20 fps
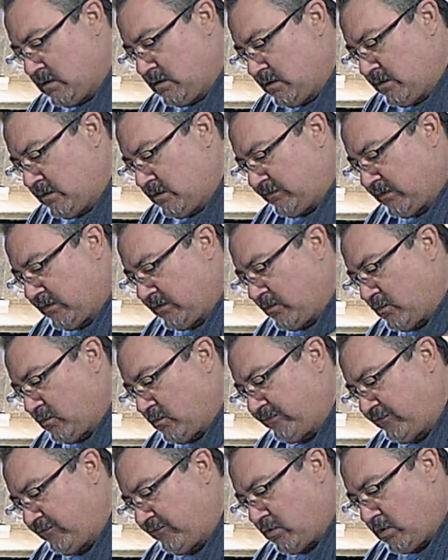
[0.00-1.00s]
so that we're
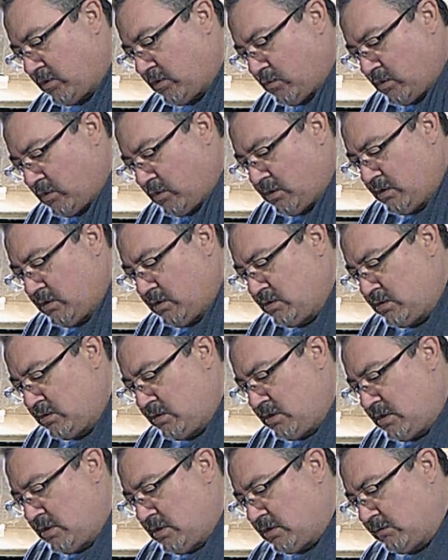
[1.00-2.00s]
sure we're
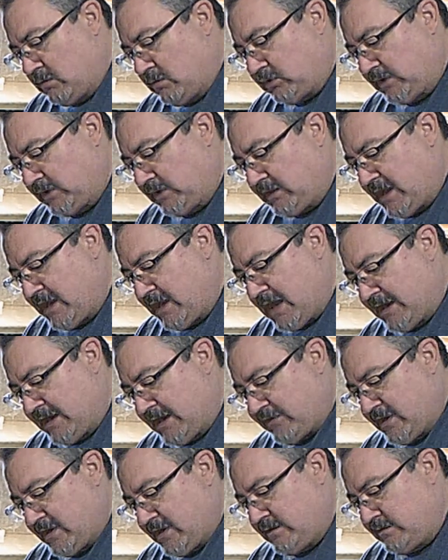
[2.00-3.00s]
completely
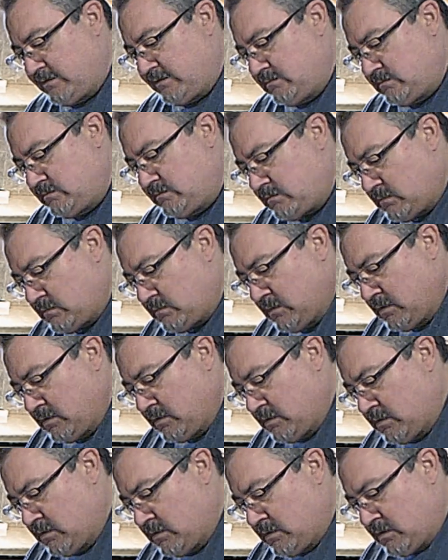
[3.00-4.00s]
hydrated.
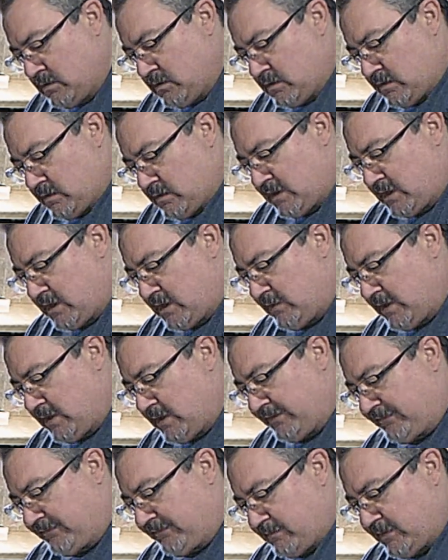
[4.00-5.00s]
There, we got
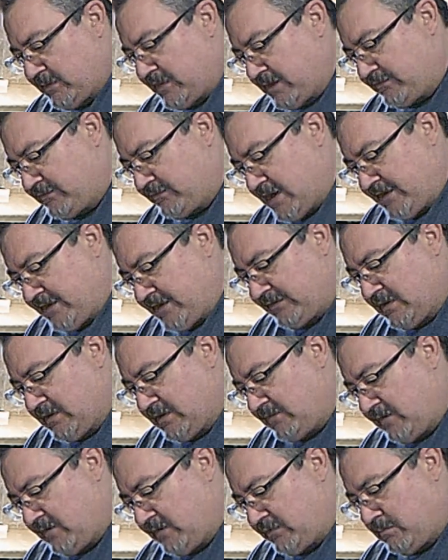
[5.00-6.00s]
some of that dry stuff
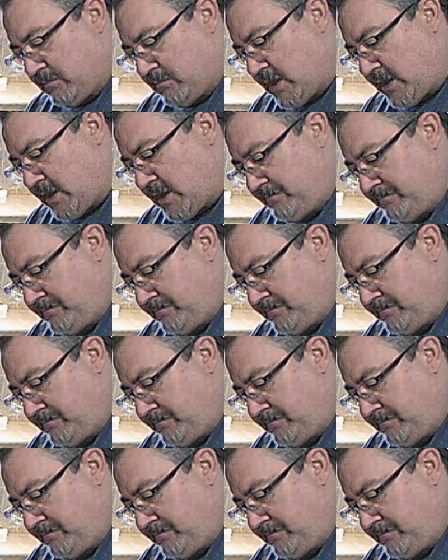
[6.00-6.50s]
off the bottom.